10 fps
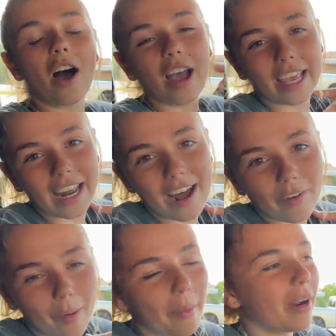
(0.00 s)
I can't have all
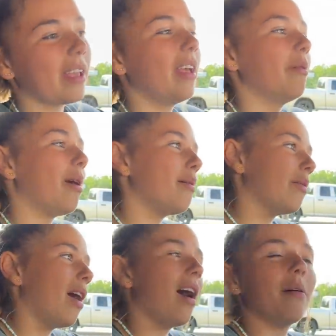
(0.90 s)
my money, blah, blah,
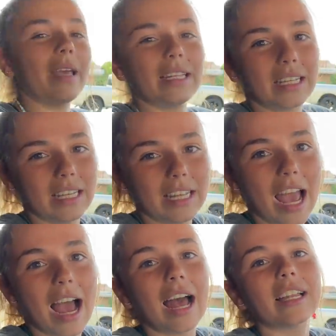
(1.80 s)
blah. I'm eighteen yet. So you're
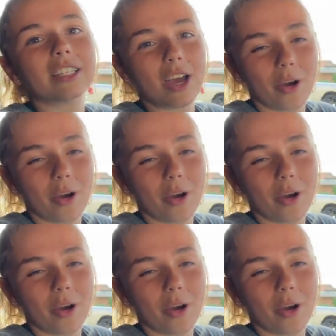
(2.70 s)
eighteen, yeah.